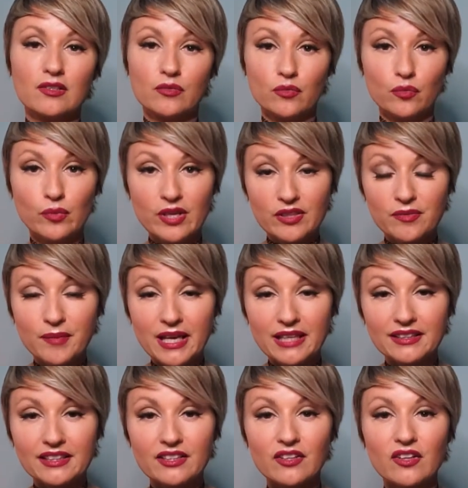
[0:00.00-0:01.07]
with my
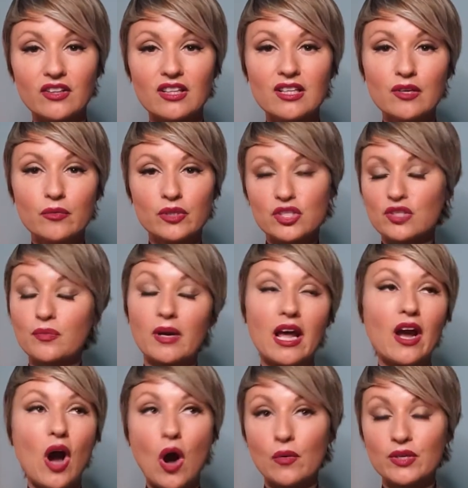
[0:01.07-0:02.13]
little, which is what I
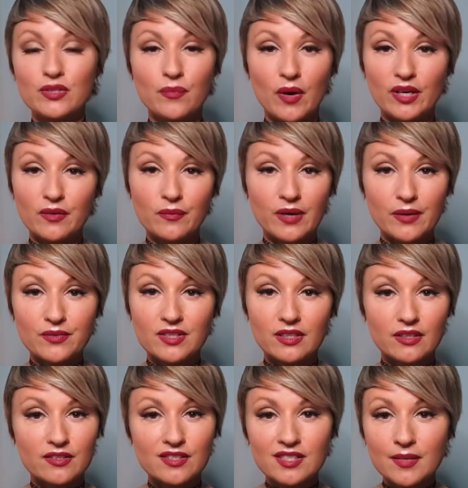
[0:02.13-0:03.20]
always wanted when I was little,
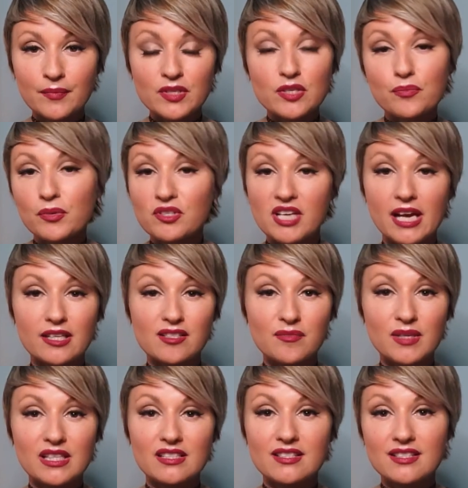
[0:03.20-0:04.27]
is someone to protect me
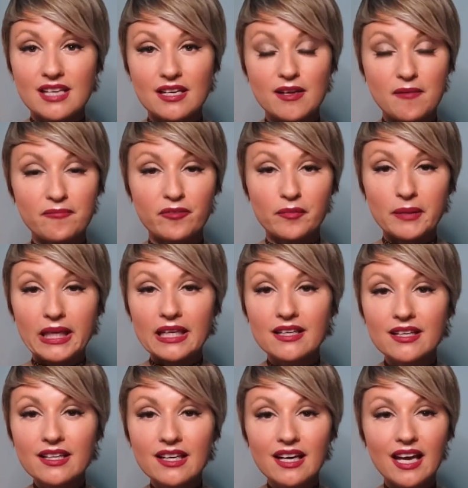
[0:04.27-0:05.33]
and to stand up for me.
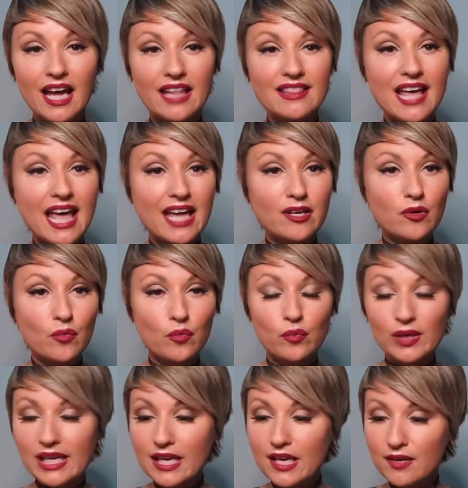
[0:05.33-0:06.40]
And then
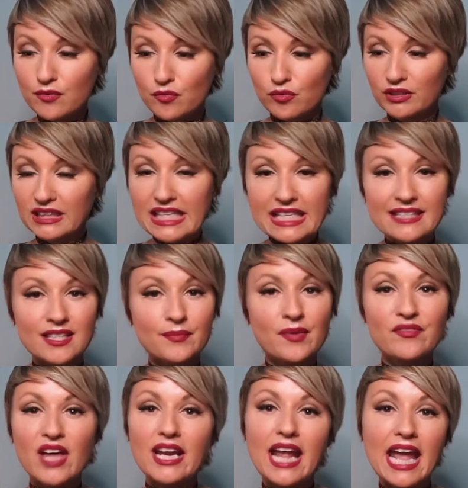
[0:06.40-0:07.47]
we released some of
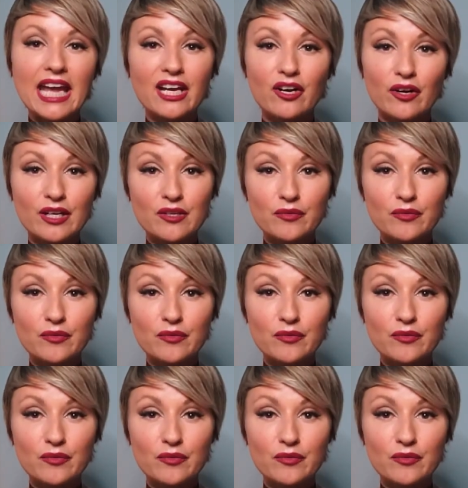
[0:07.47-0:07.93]
that anger and